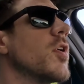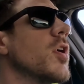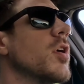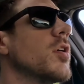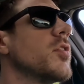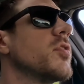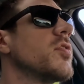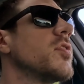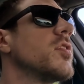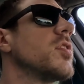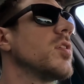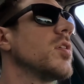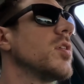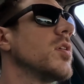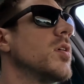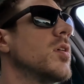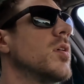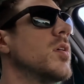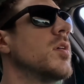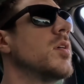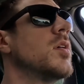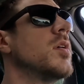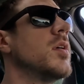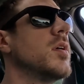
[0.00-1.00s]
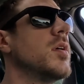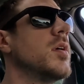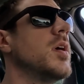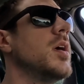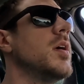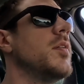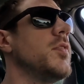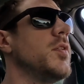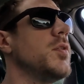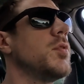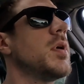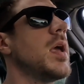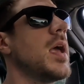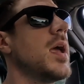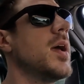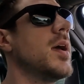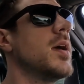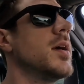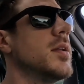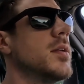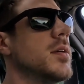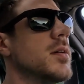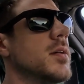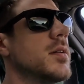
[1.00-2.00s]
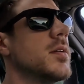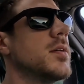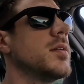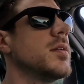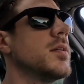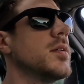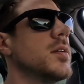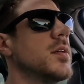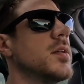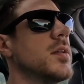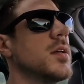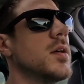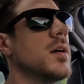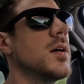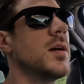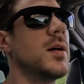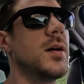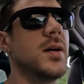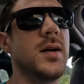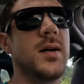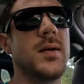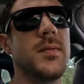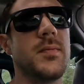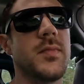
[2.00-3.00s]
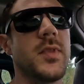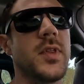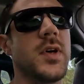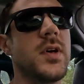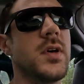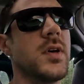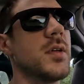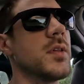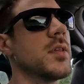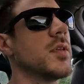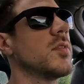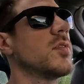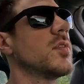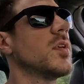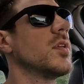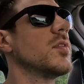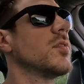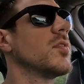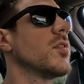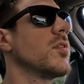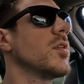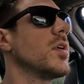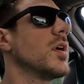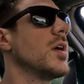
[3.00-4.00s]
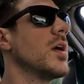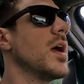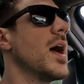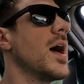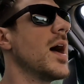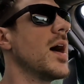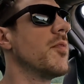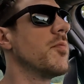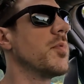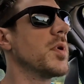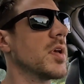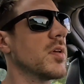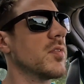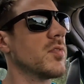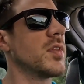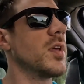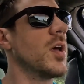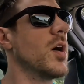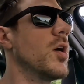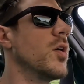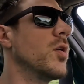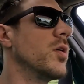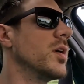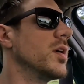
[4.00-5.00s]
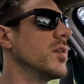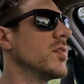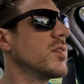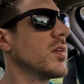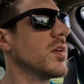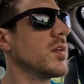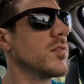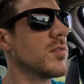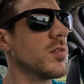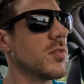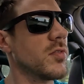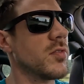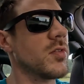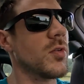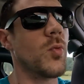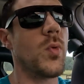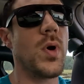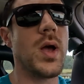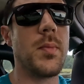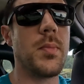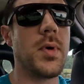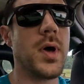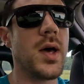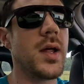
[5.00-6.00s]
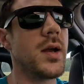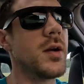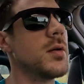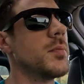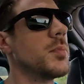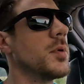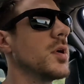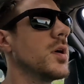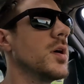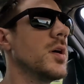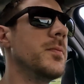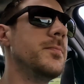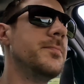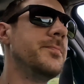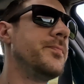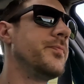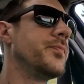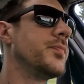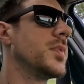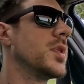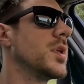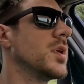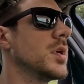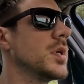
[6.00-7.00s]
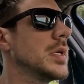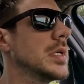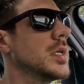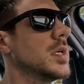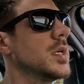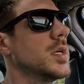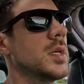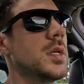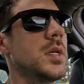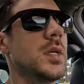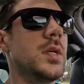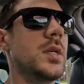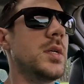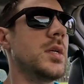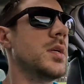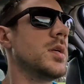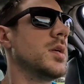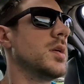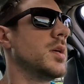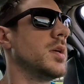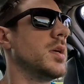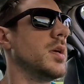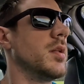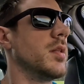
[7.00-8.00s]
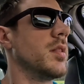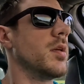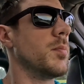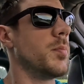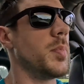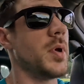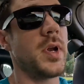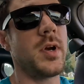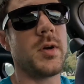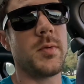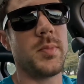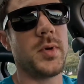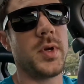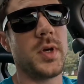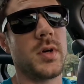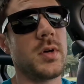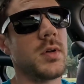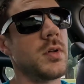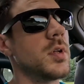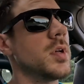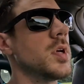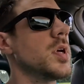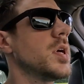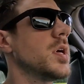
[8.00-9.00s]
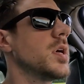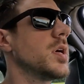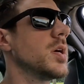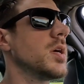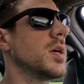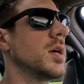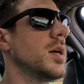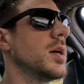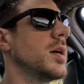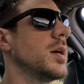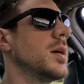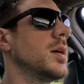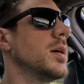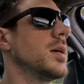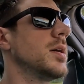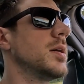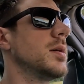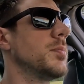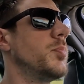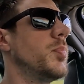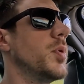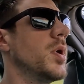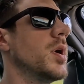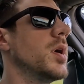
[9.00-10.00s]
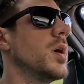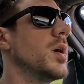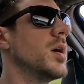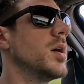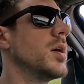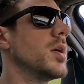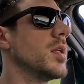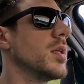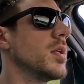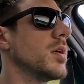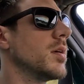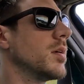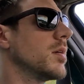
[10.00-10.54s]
first, if you can, the sensor that you have, because the OE sensors are way better, but you know, they're better built. But